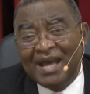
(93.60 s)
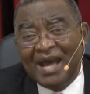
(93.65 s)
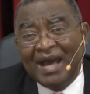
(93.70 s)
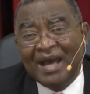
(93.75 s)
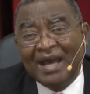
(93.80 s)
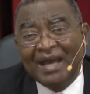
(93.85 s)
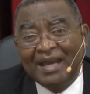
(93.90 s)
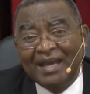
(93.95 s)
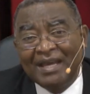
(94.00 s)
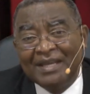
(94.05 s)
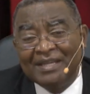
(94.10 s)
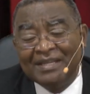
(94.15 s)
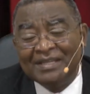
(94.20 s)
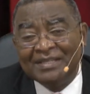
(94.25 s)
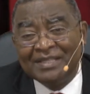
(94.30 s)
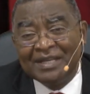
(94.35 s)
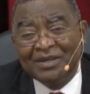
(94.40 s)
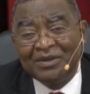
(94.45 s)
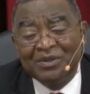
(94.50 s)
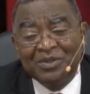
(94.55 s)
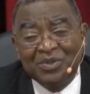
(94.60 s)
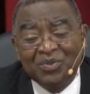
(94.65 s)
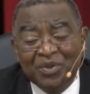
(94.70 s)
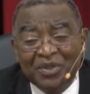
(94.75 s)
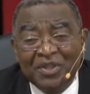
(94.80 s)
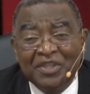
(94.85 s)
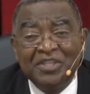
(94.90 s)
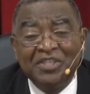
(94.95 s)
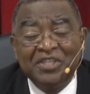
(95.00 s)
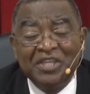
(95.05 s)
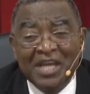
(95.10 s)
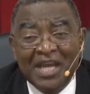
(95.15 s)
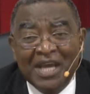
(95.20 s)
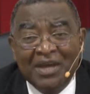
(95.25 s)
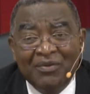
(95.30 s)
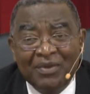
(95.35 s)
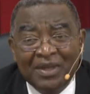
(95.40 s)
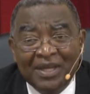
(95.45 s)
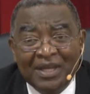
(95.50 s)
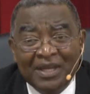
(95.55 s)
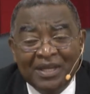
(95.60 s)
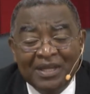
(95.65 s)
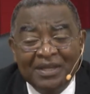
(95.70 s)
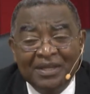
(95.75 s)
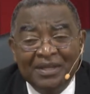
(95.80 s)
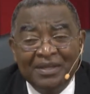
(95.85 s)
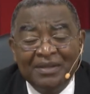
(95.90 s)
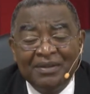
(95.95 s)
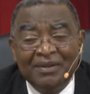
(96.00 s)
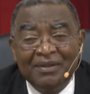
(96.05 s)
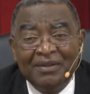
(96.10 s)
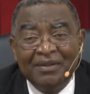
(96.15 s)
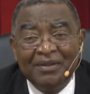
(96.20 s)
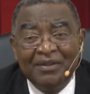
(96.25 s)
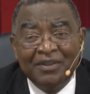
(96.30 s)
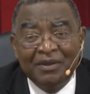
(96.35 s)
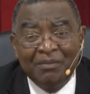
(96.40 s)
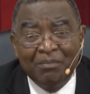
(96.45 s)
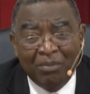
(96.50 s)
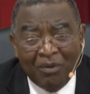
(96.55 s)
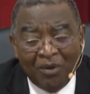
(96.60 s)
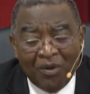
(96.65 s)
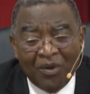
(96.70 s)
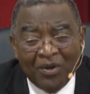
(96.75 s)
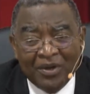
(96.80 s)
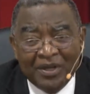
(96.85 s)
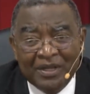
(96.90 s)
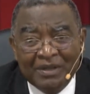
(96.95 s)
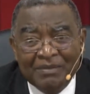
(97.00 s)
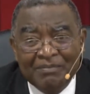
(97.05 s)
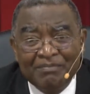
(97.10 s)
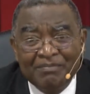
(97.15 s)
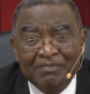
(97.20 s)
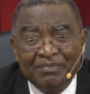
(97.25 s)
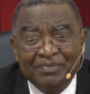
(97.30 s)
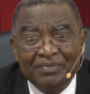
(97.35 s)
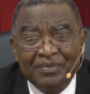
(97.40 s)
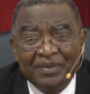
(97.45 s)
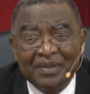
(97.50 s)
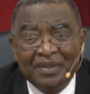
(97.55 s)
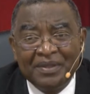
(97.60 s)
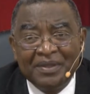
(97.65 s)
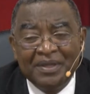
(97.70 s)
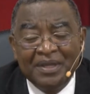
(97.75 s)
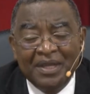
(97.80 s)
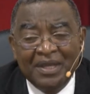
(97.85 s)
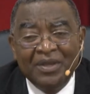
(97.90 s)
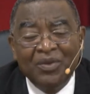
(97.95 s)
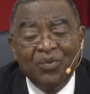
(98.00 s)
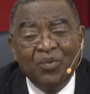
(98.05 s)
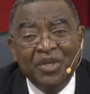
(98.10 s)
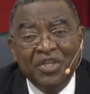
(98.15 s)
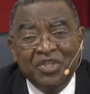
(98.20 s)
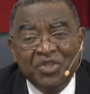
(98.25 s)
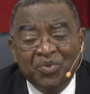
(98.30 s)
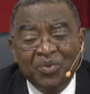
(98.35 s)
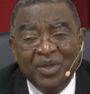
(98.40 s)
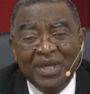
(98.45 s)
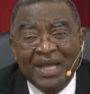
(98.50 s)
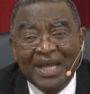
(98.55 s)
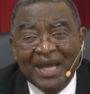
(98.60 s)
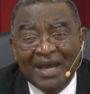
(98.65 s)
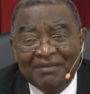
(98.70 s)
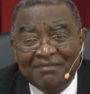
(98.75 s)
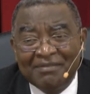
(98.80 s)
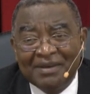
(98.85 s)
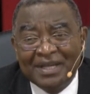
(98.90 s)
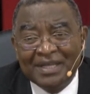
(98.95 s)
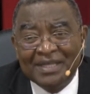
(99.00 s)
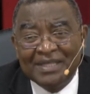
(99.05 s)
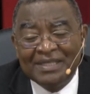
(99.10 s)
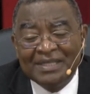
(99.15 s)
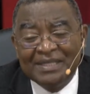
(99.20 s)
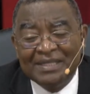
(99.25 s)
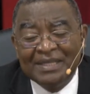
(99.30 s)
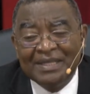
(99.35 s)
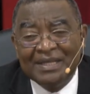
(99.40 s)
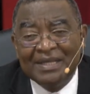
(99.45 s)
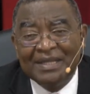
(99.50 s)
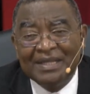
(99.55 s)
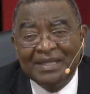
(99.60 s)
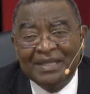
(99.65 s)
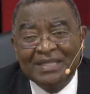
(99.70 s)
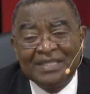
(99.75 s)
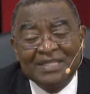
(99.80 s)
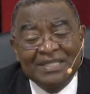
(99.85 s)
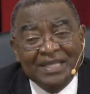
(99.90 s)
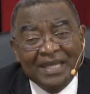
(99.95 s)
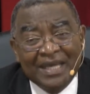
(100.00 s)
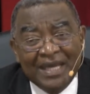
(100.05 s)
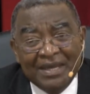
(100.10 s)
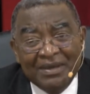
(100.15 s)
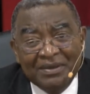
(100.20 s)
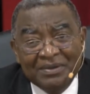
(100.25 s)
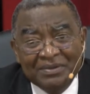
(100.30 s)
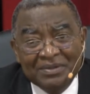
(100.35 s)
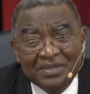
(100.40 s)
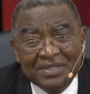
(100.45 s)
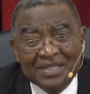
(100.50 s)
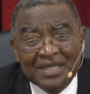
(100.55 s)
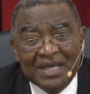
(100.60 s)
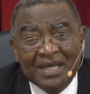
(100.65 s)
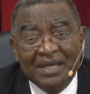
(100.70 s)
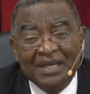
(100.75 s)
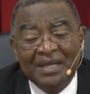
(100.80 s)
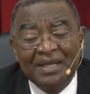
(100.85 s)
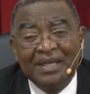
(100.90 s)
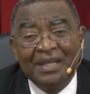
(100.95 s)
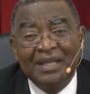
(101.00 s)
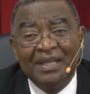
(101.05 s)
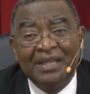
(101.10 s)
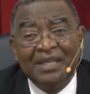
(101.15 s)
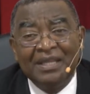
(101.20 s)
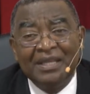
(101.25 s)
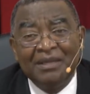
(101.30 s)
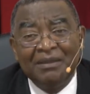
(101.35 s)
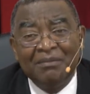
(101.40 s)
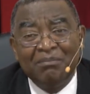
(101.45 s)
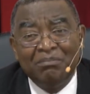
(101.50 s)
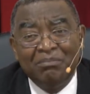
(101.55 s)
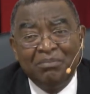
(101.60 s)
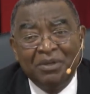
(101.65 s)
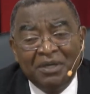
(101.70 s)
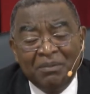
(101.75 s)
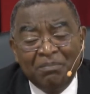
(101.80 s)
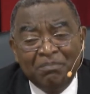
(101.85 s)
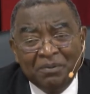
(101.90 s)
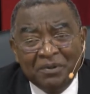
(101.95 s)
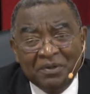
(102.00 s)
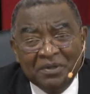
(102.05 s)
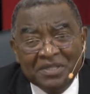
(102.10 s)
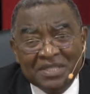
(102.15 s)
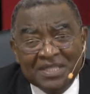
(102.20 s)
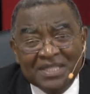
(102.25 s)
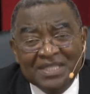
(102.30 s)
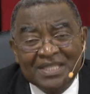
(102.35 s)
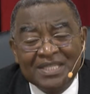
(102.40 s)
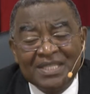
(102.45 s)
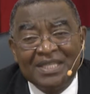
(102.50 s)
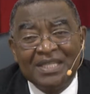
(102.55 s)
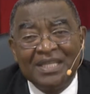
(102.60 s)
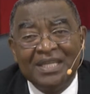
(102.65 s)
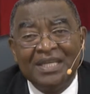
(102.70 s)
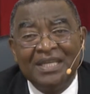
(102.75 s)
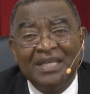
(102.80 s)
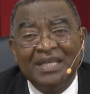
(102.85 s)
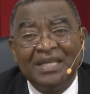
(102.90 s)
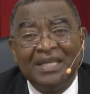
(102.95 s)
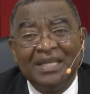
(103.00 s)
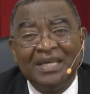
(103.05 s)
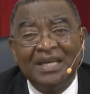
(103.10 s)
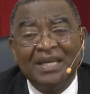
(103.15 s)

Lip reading: I dealt with chairing the board, in which we covered the skills, the purpose, the